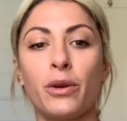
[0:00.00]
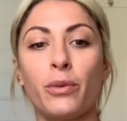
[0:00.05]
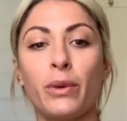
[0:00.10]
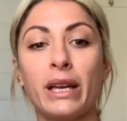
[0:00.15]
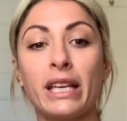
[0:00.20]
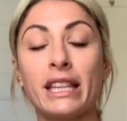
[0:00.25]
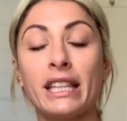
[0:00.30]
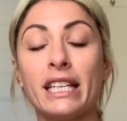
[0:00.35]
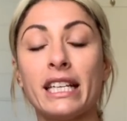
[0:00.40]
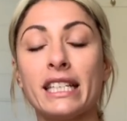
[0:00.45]

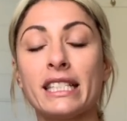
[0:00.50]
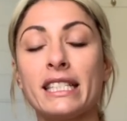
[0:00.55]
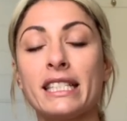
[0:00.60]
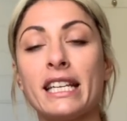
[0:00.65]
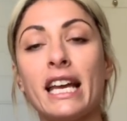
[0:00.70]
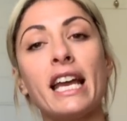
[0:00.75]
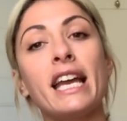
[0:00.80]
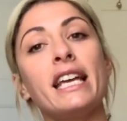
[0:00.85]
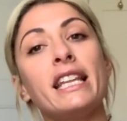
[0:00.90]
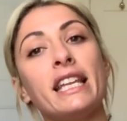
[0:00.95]
wake the next
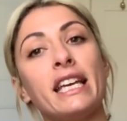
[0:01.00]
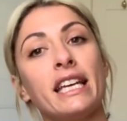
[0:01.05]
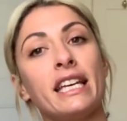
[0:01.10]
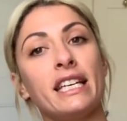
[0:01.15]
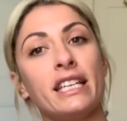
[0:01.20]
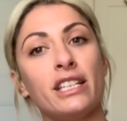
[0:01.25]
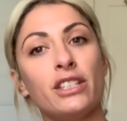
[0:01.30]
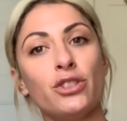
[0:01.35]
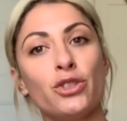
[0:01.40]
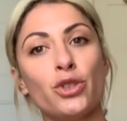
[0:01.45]
day, they
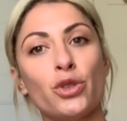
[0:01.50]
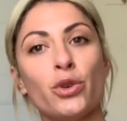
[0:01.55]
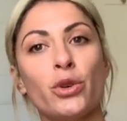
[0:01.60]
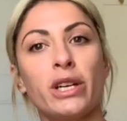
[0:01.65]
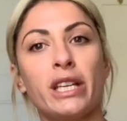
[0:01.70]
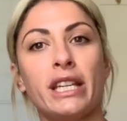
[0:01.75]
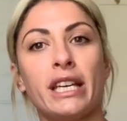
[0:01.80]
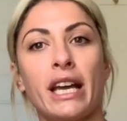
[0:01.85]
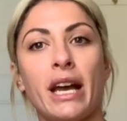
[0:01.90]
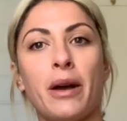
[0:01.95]
can
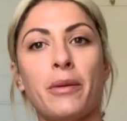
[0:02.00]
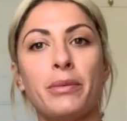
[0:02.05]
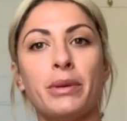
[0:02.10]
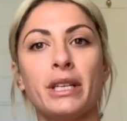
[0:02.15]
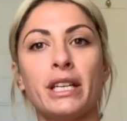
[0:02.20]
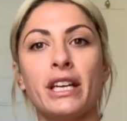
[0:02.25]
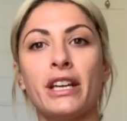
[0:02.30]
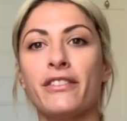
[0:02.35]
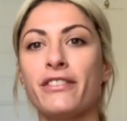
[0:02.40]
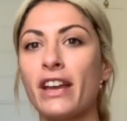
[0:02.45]
enjoy the
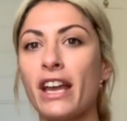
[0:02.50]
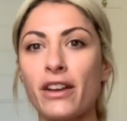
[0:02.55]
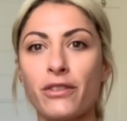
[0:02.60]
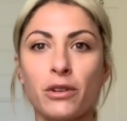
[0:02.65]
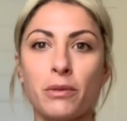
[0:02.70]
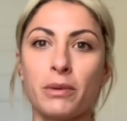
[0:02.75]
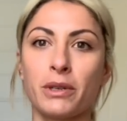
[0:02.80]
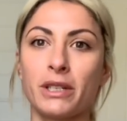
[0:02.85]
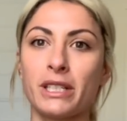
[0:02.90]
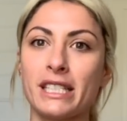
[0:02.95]
company of
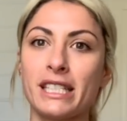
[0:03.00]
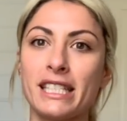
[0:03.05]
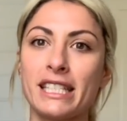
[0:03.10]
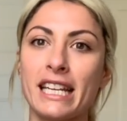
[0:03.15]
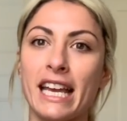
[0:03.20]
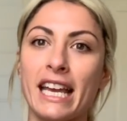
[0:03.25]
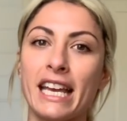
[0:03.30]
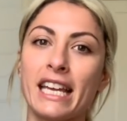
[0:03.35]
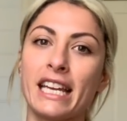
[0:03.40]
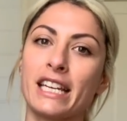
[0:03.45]
everybody
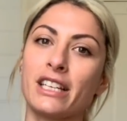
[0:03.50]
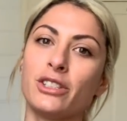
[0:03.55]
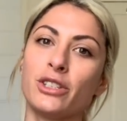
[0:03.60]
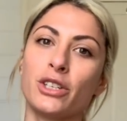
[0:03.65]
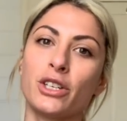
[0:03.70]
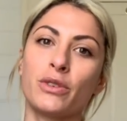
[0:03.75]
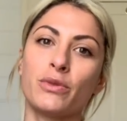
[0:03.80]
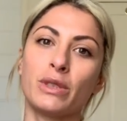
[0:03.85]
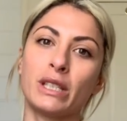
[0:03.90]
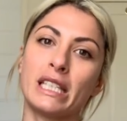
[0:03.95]
staying, and you
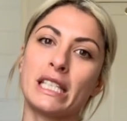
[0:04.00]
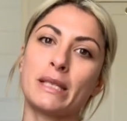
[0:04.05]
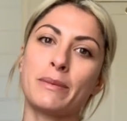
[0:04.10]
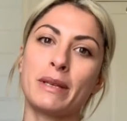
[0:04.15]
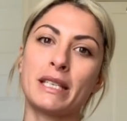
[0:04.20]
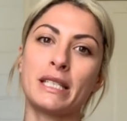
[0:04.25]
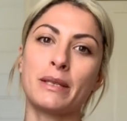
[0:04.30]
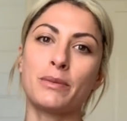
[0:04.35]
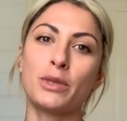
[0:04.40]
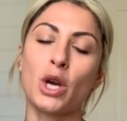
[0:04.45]
can really
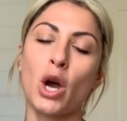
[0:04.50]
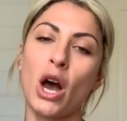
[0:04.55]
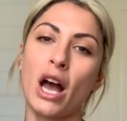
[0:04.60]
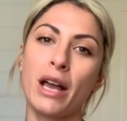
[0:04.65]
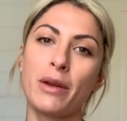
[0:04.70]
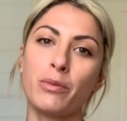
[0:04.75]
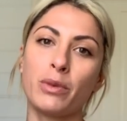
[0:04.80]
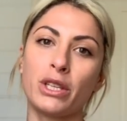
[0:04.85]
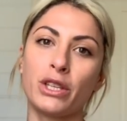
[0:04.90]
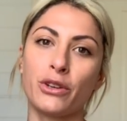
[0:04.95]
spend some
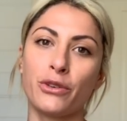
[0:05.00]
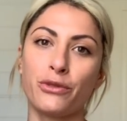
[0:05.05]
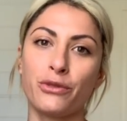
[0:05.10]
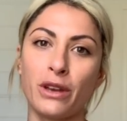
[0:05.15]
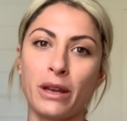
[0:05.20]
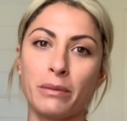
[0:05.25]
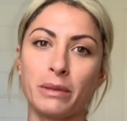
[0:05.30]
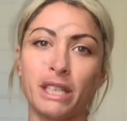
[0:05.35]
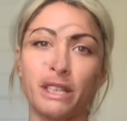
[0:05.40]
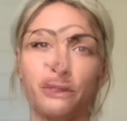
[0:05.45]
time with your
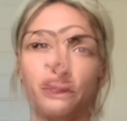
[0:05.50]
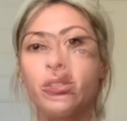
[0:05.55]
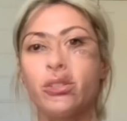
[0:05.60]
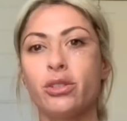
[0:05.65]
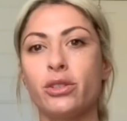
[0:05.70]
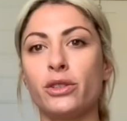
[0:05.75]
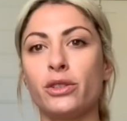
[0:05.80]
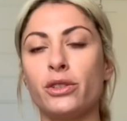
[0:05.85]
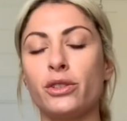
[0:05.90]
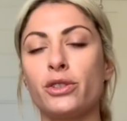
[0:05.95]
family and
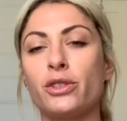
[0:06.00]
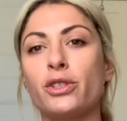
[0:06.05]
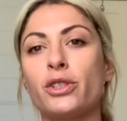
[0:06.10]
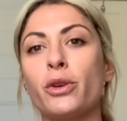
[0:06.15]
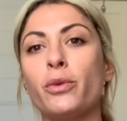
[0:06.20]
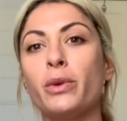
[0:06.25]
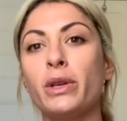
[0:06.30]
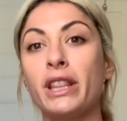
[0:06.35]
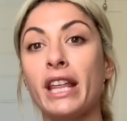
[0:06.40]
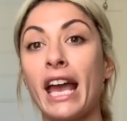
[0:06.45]
friends.
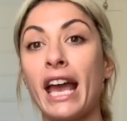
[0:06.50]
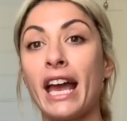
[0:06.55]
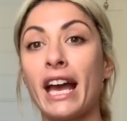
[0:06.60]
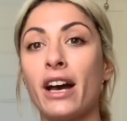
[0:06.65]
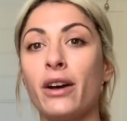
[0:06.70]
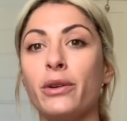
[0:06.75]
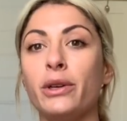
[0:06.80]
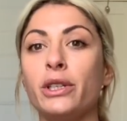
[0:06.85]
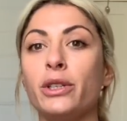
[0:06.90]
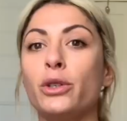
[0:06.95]
So with
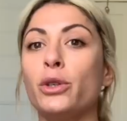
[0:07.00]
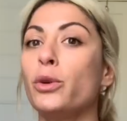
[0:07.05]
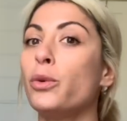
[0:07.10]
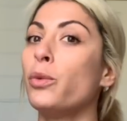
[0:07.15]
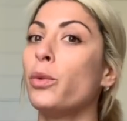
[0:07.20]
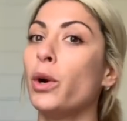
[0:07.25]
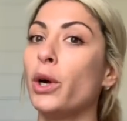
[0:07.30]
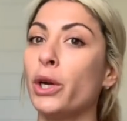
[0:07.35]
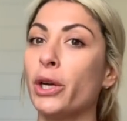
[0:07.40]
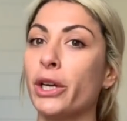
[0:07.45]
how it all
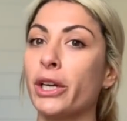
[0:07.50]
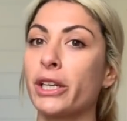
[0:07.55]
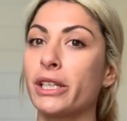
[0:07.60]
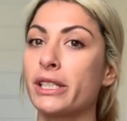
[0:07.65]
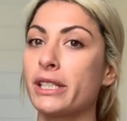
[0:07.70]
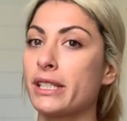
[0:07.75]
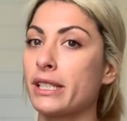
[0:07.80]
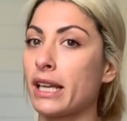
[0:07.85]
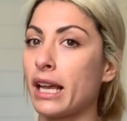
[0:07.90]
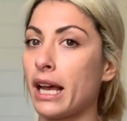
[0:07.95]

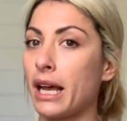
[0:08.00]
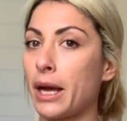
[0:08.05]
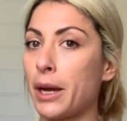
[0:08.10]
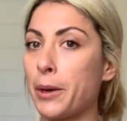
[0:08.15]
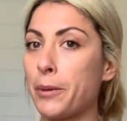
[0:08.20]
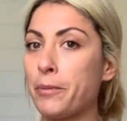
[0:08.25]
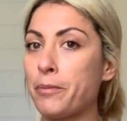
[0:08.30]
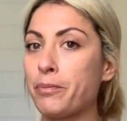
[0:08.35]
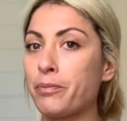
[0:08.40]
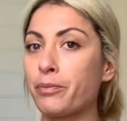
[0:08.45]
works,
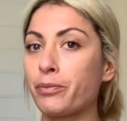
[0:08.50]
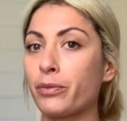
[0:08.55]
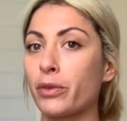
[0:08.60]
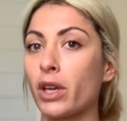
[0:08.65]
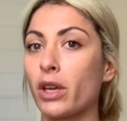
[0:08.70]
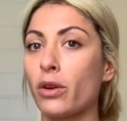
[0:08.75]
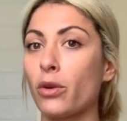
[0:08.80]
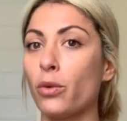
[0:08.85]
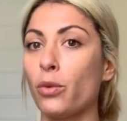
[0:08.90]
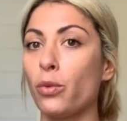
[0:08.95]

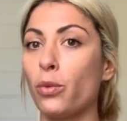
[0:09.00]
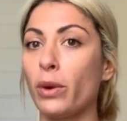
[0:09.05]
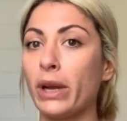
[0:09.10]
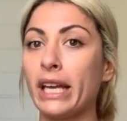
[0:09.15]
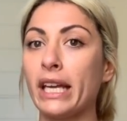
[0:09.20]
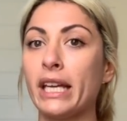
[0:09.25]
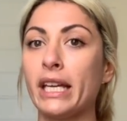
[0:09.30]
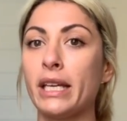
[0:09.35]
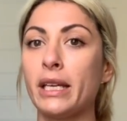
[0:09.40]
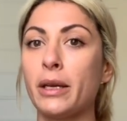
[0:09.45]

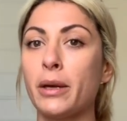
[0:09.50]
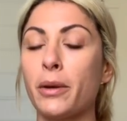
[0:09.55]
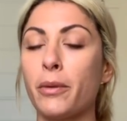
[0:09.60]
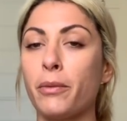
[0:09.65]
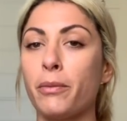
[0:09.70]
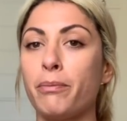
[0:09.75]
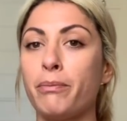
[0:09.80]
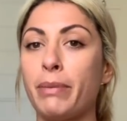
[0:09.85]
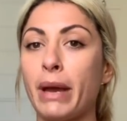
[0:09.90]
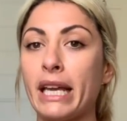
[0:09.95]
we
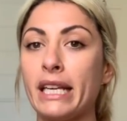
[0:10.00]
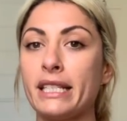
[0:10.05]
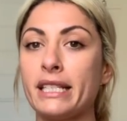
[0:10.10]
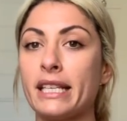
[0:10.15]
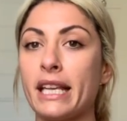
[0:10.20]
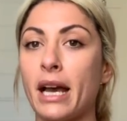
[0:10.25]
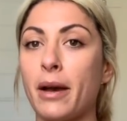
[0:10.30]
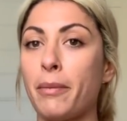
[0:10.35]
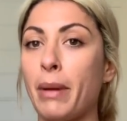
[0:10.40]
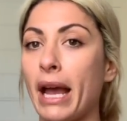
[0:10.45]
base
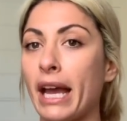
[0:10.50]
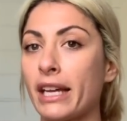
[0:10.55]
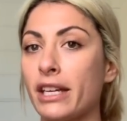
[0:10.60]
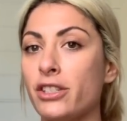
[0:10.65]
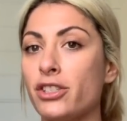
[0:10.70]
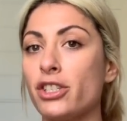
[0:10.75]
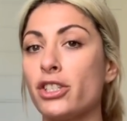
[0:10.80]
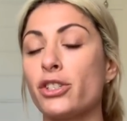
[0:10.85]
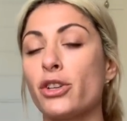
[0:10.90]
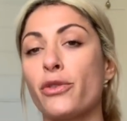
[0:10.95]
our
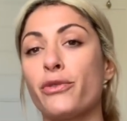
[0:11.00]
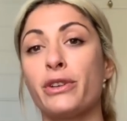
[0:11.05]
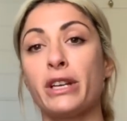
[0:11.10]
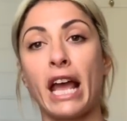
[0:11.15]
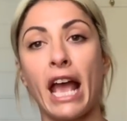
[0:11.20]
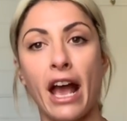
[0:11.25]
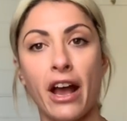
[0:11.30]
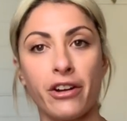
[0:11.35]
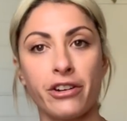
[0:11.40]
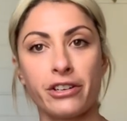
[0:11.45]
packages off an
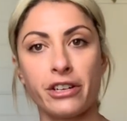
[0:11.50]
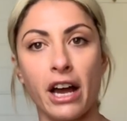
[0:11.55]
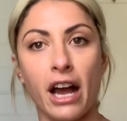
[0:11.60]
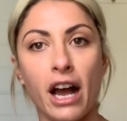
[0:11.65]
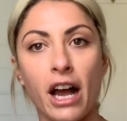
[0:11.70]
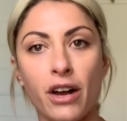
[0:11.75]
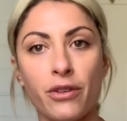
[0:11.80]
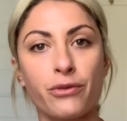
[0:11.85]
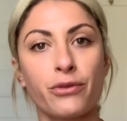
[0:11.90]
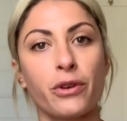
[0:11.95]
hour and a
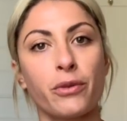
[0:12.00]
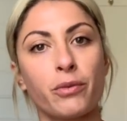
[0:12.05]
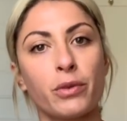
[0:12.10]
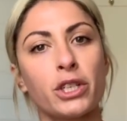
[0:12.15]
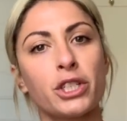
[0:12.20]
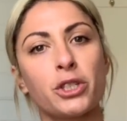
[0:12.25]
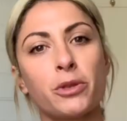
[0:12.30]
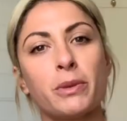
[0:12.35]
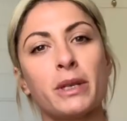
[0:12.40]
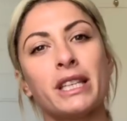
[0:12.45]
half from
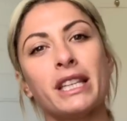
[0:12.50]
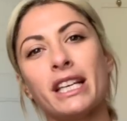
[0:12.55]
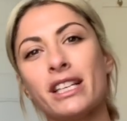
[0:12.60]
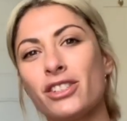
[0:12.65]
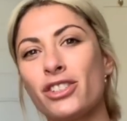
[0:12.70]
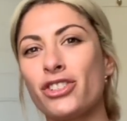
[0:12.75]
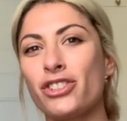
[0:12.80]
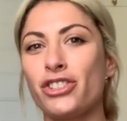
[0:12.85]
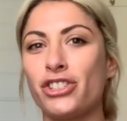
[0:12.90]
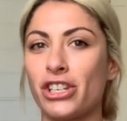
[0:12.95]
Richmond.
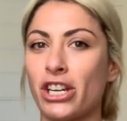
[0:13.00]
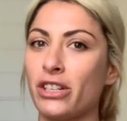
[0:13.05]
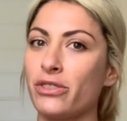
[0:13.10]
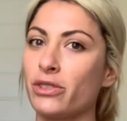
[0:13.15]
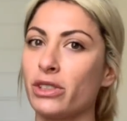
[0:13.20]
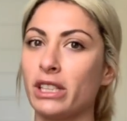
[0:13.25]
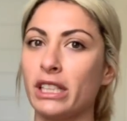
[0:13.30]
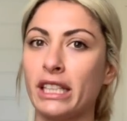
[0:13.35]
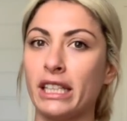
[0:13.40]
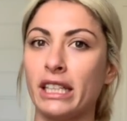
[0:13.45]
That's
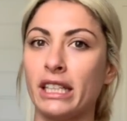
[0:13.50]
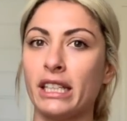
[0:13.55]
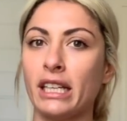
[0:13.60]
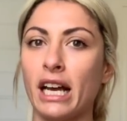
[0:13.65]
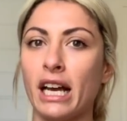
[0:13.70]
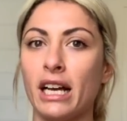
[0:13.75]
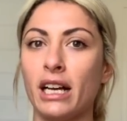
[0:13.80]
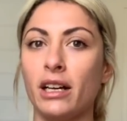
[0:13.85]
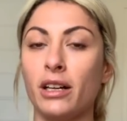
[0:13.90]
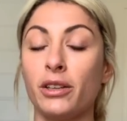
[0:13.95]
generally
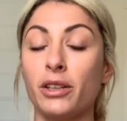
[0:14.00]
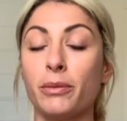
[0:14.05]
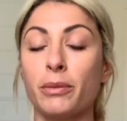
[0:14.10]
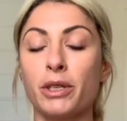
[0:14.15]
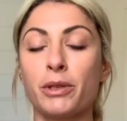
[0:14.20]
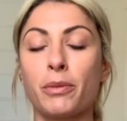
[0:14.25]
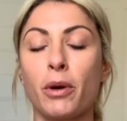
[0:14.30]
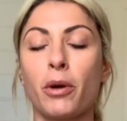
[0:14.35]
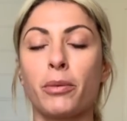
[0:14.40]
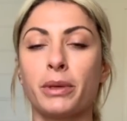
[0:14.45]
the
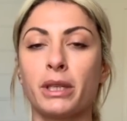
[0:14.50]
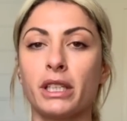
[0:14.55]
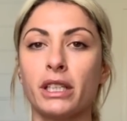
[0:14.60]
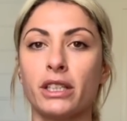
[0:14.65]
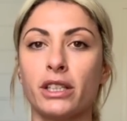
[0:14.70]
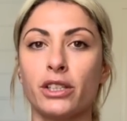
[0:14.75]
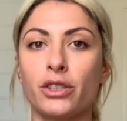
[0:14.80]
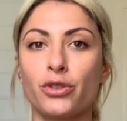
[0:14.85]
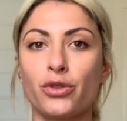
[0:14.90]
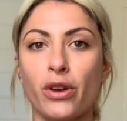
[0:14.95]
most
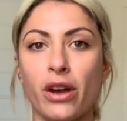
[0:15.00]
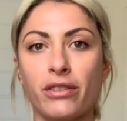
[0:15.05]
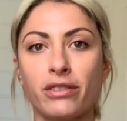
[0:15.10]
popular